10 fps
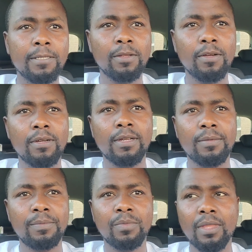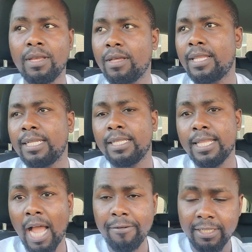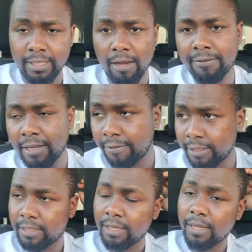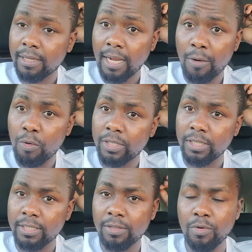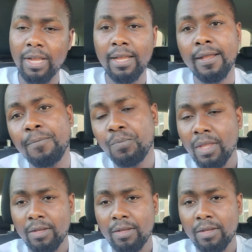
So they have self-service car washes where